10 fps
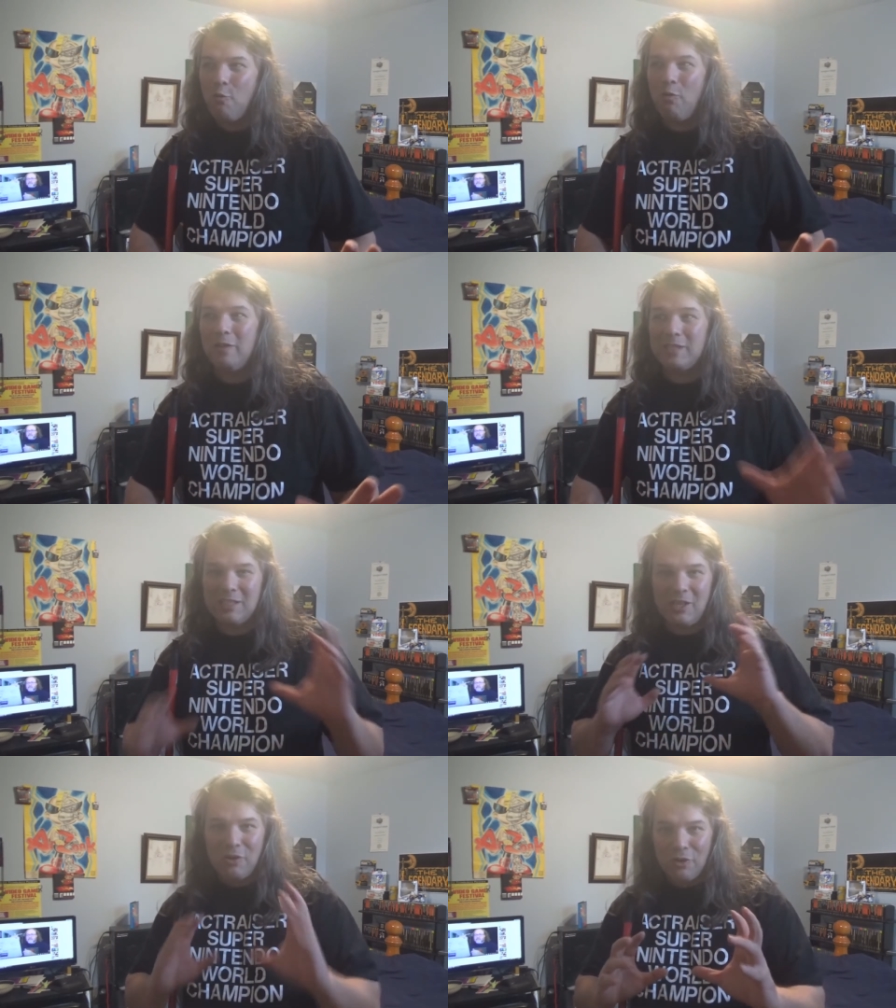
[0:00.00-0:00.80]
with
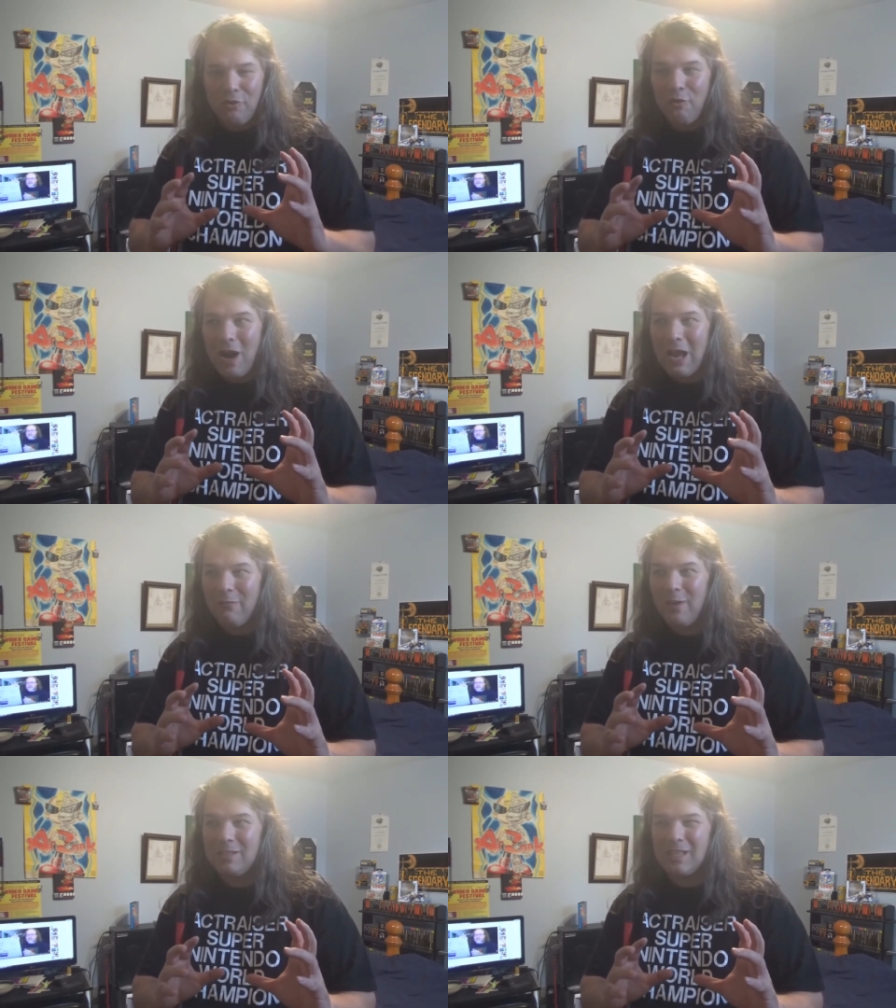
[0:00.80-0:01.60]
stellar
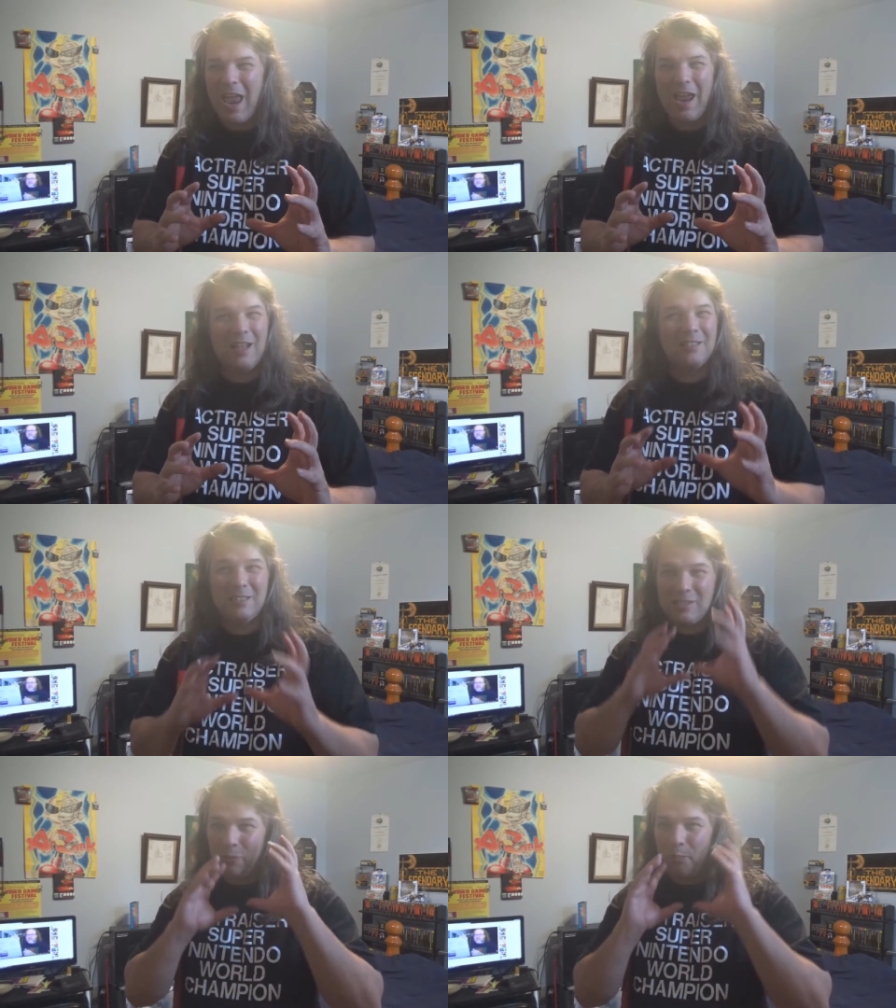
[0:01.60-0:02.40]
graphics and
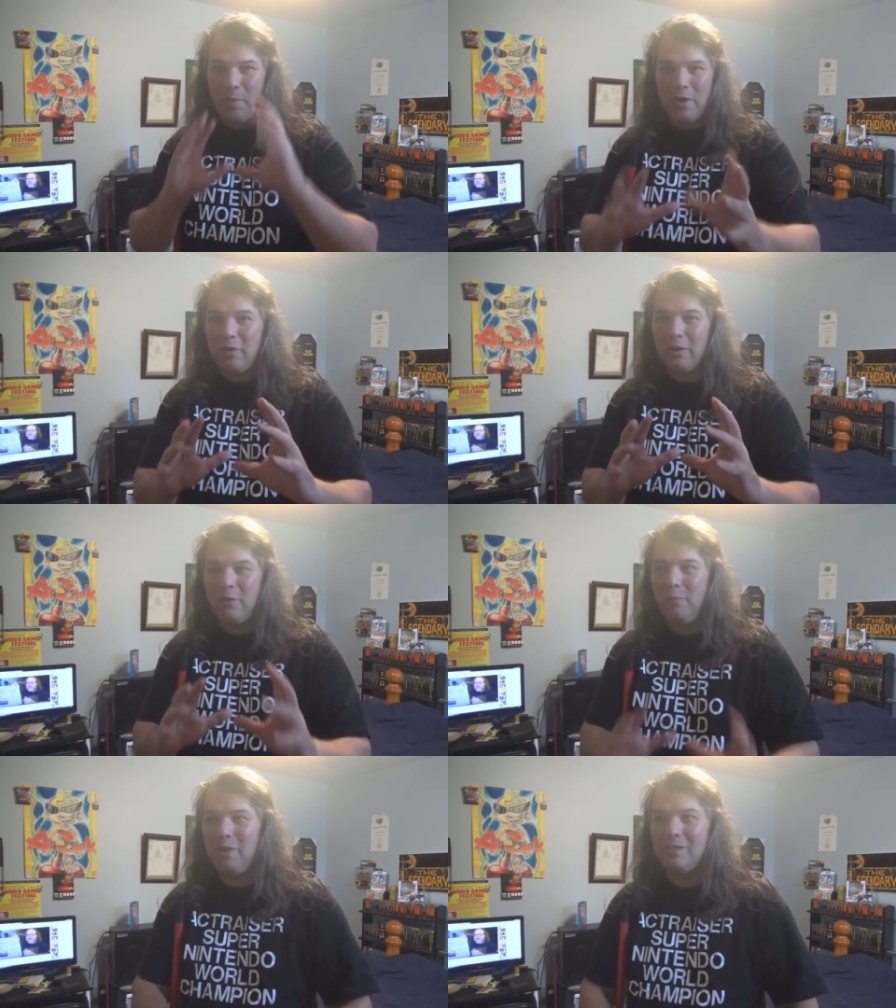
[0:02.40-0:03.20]
superior
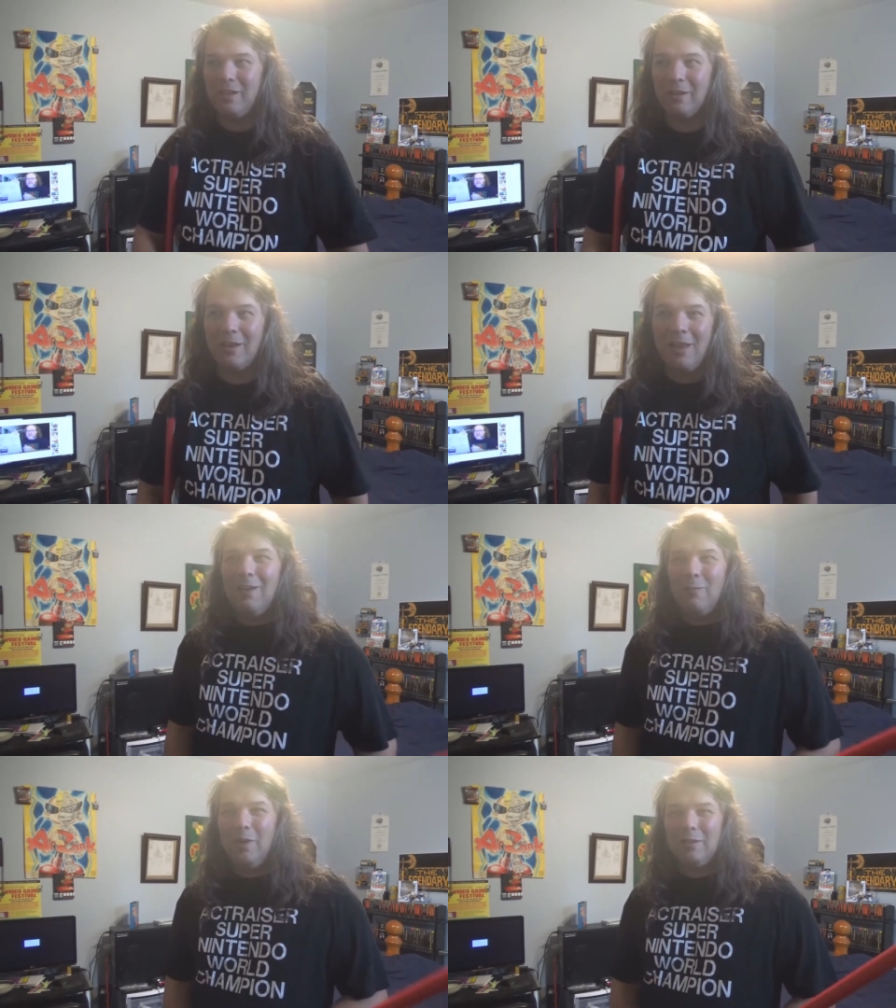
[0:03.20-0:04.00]
music.
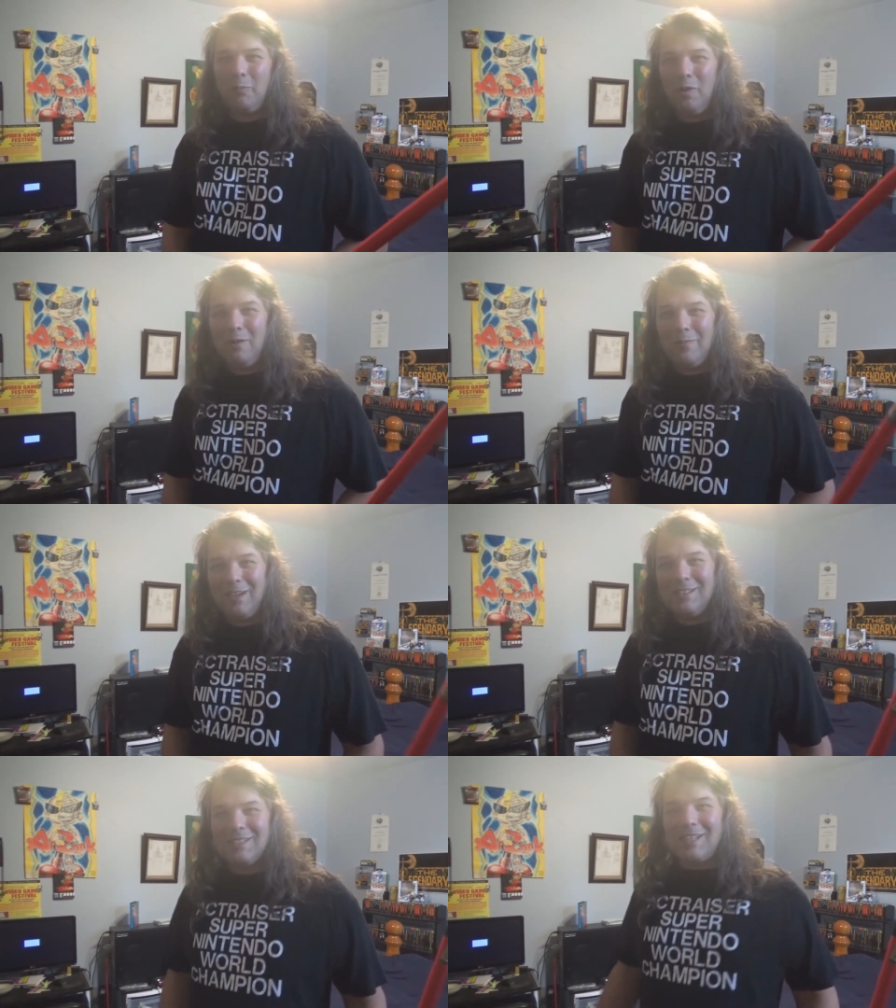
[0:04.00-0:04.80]
But the problem
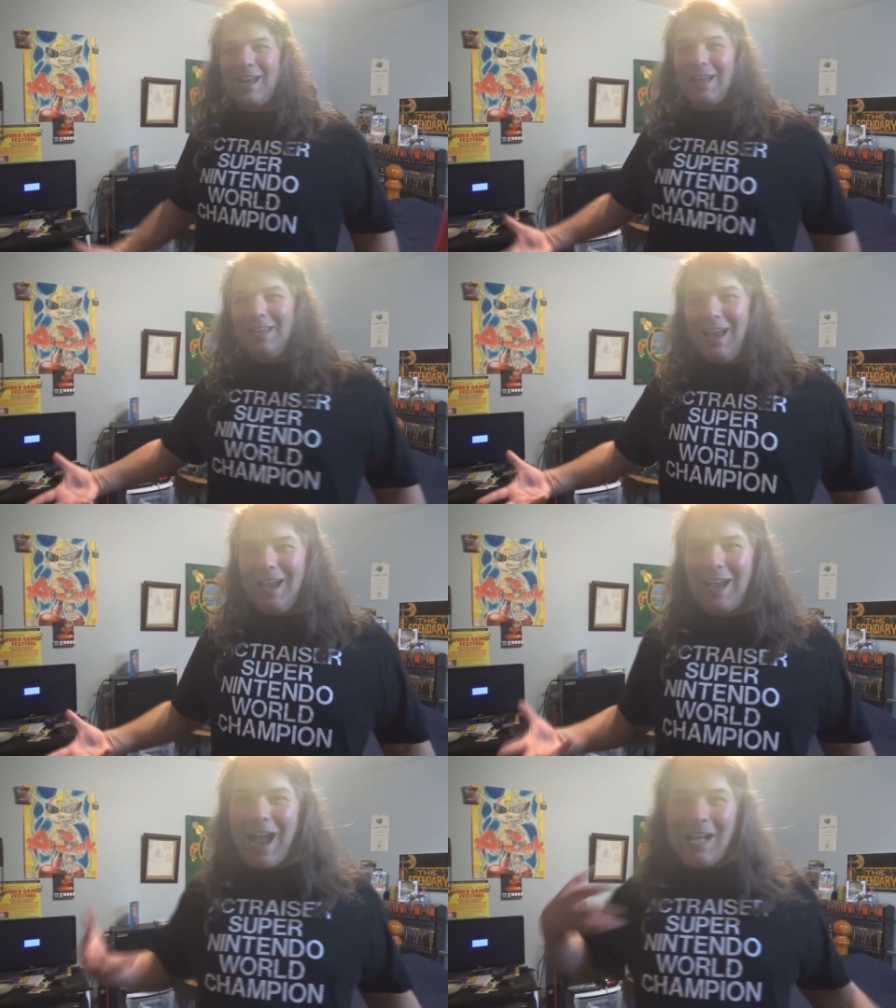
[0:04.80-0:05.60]
is,
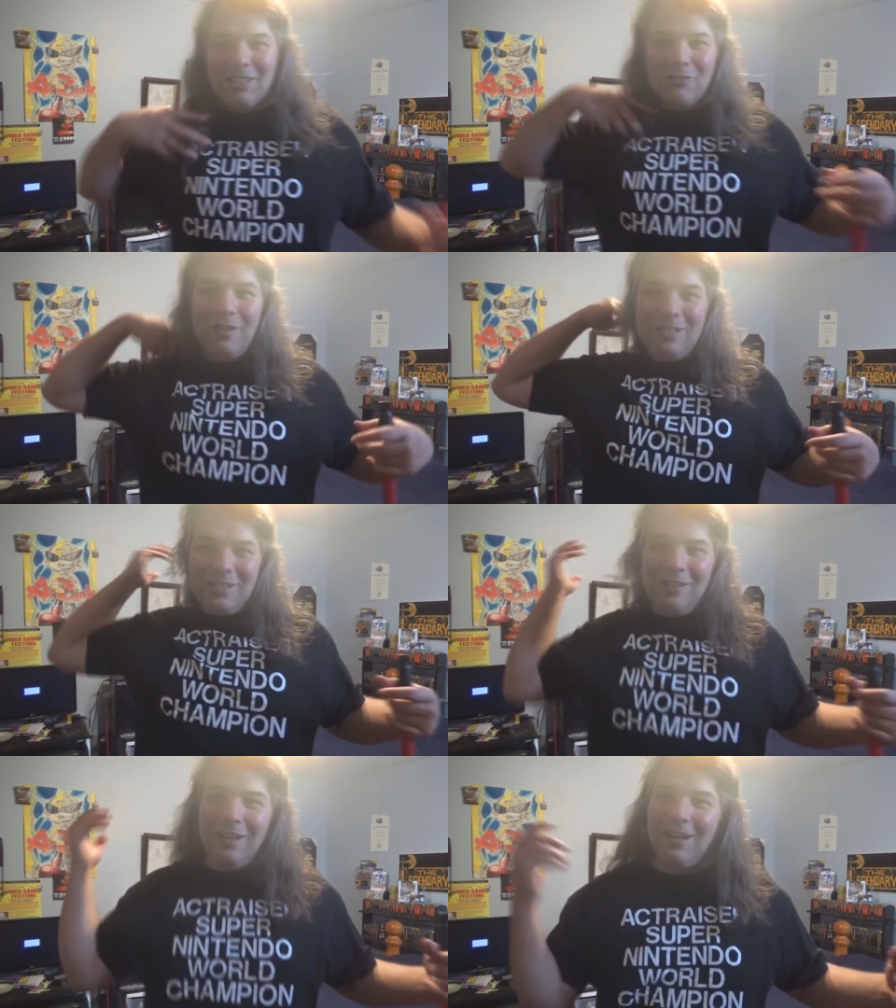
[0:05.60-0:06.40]
yeah,
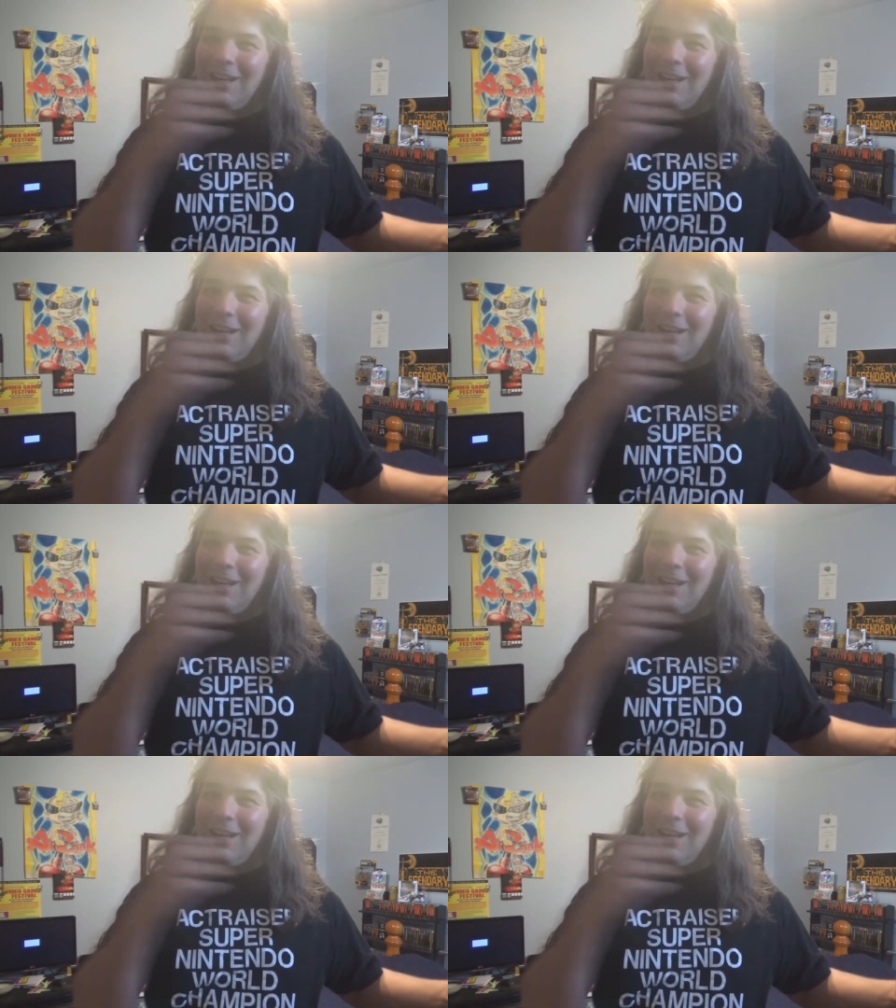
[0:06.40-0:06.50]
Actraiser